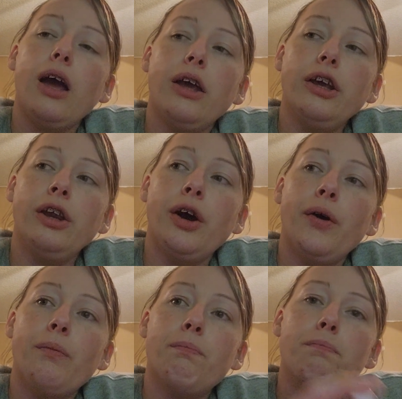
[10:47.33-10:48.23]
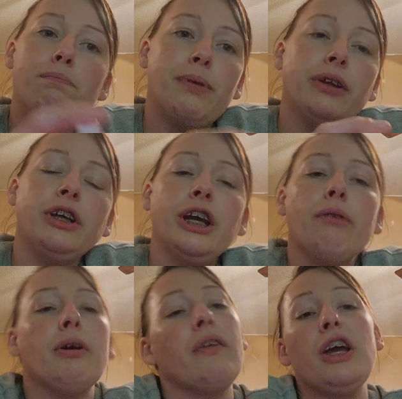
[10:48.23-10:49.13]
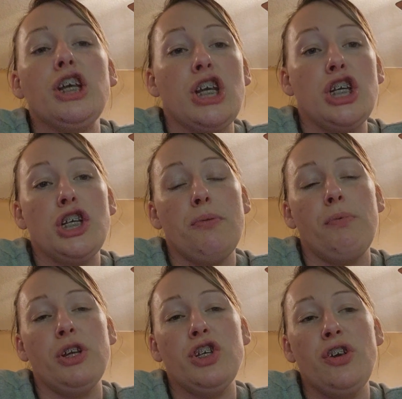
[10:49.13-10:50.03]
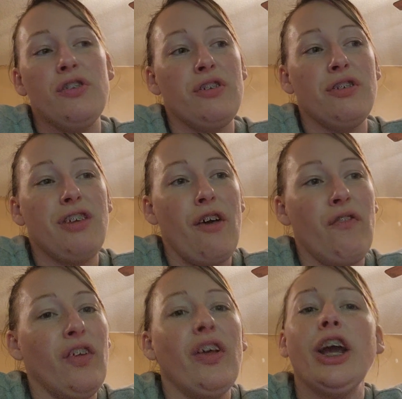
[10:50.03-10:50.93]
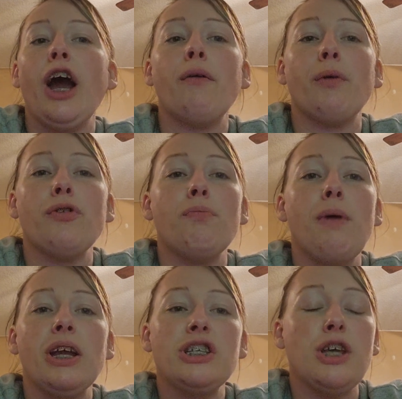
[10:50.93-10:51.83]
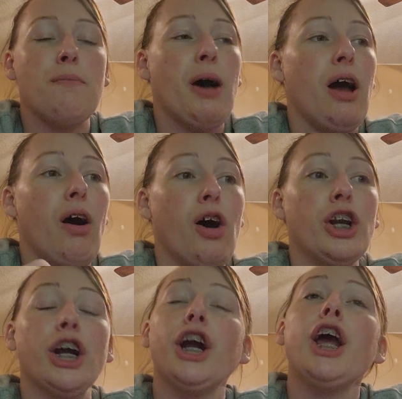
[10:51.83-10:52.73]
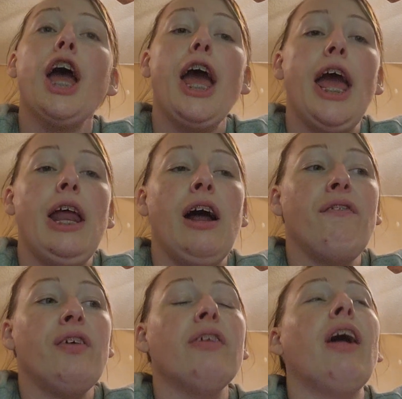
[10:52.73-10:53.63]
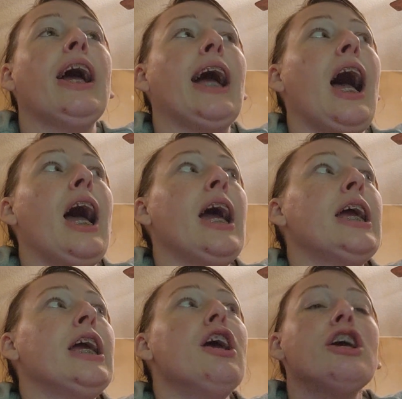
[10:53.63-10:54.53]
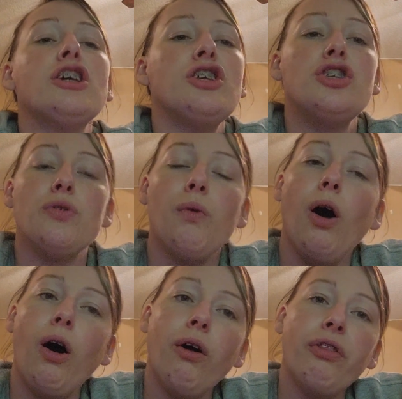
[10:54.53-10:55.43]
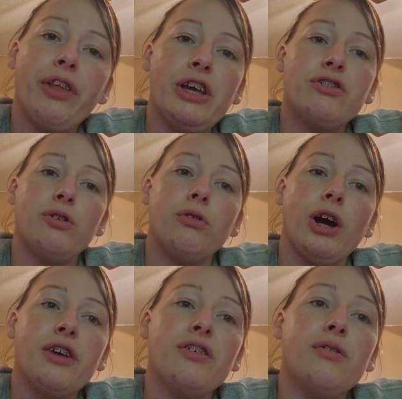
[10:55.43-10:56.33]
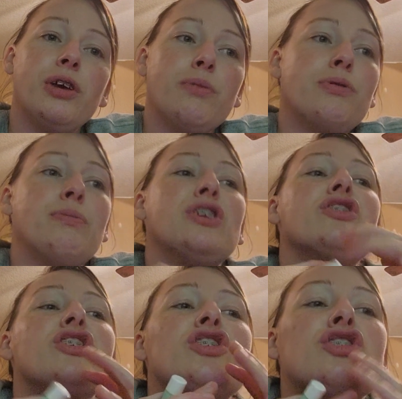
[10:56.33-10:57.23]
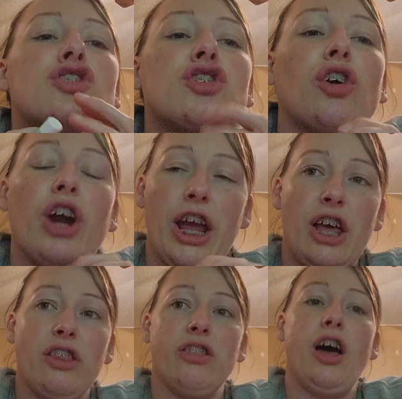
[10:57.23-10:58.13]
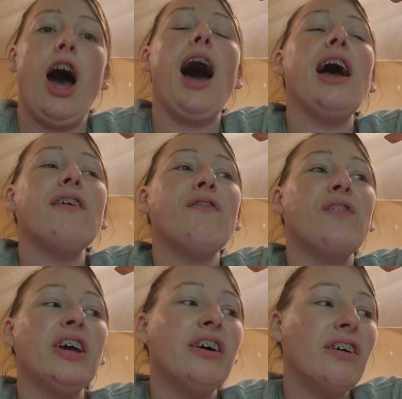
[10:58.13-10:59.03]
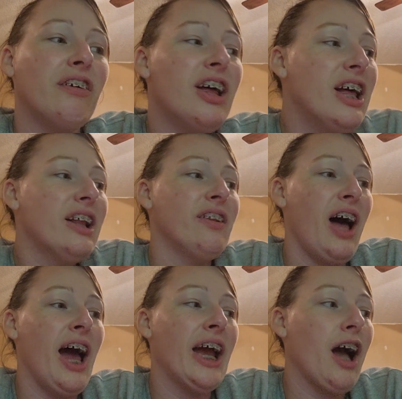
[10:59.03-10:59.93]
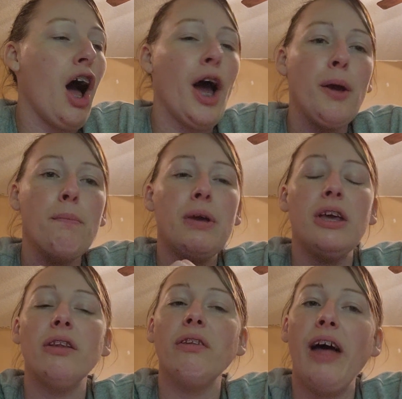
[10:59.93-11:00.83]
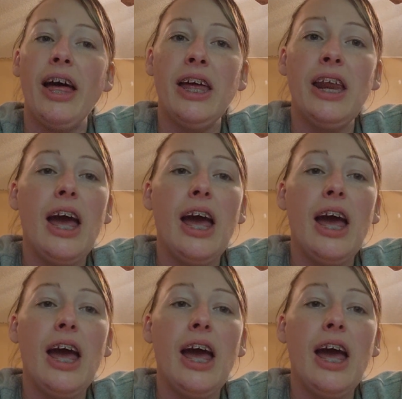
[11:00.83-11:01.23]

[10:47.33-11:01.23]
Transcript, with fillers: you know, building a relationship with Jesus, I feel like I respect him, I honor and I feel like I can do all things through Christ who gives me the strength. I feel like I am being led